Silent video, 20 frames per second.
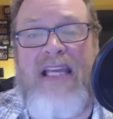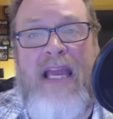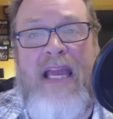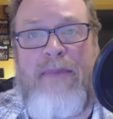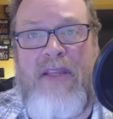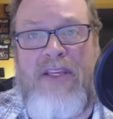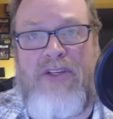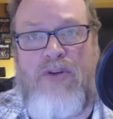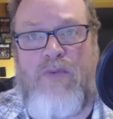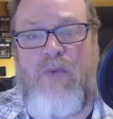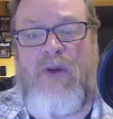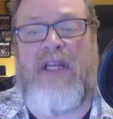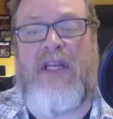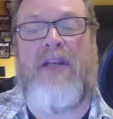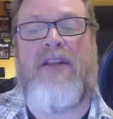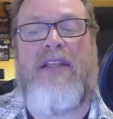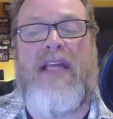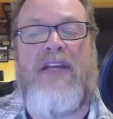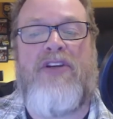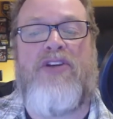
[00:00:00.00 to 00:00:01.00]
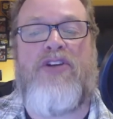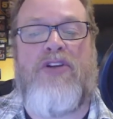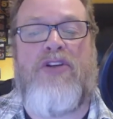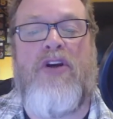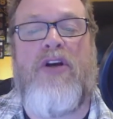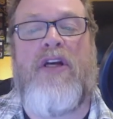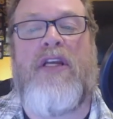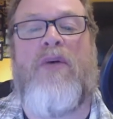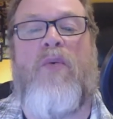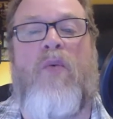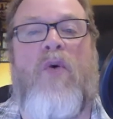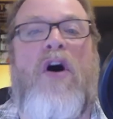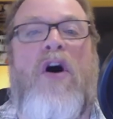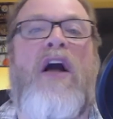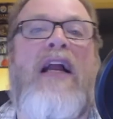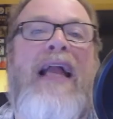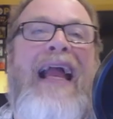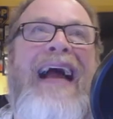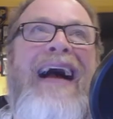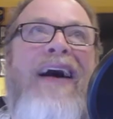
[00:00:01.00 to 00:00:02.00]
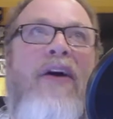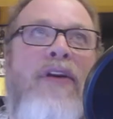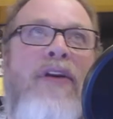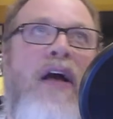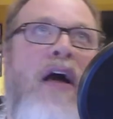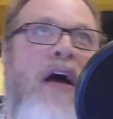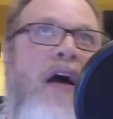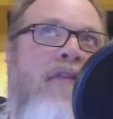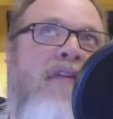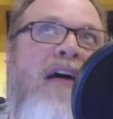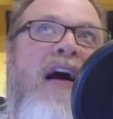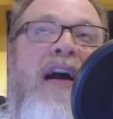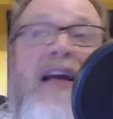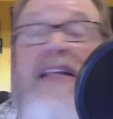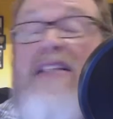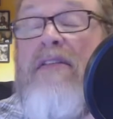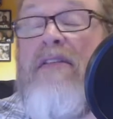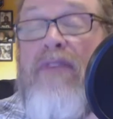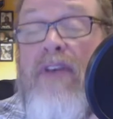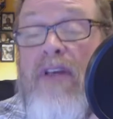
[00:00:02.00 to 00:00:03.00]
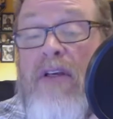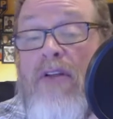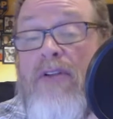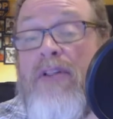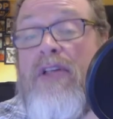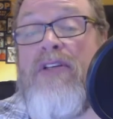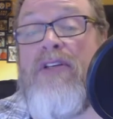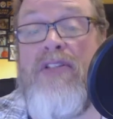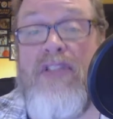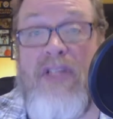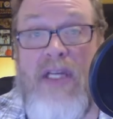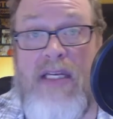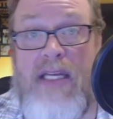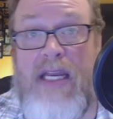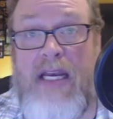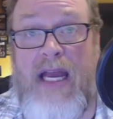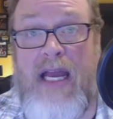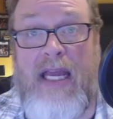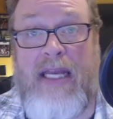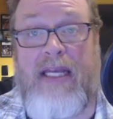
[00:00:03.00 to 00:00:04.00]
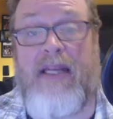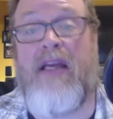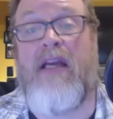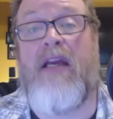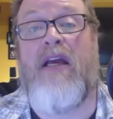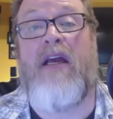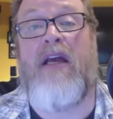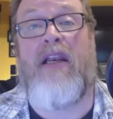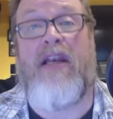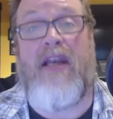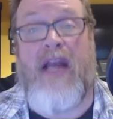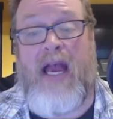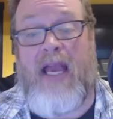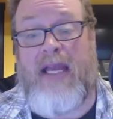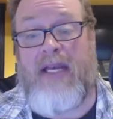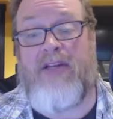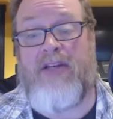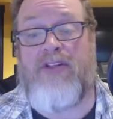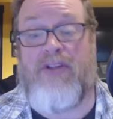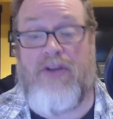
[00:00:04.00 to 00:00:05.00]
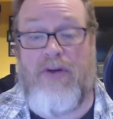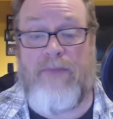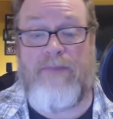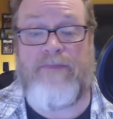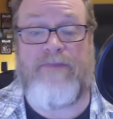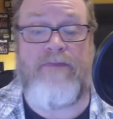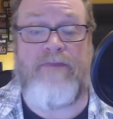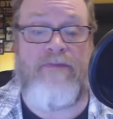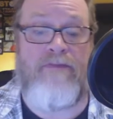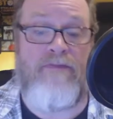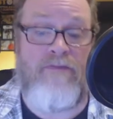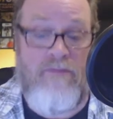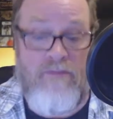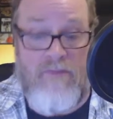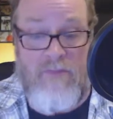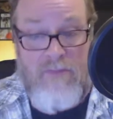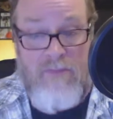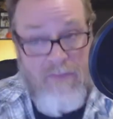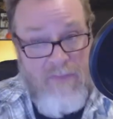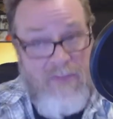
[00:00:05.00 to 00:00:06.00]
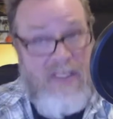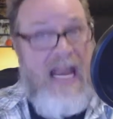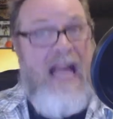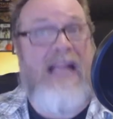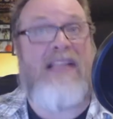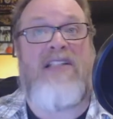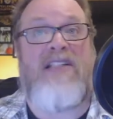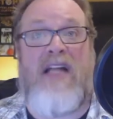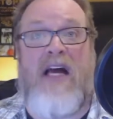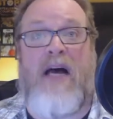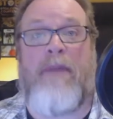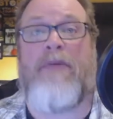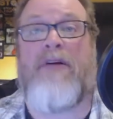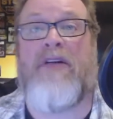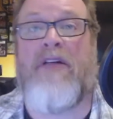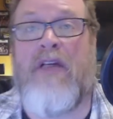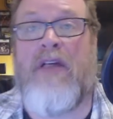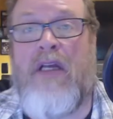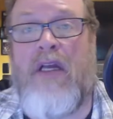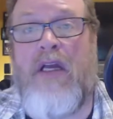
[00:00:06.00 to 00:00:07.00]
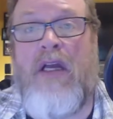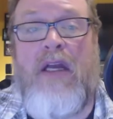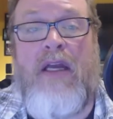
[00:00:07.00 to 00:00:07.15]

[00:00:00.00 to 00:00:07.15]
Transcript: it's a game they should win. They should walk out of Heinz Field Sunday night 9-2. Next up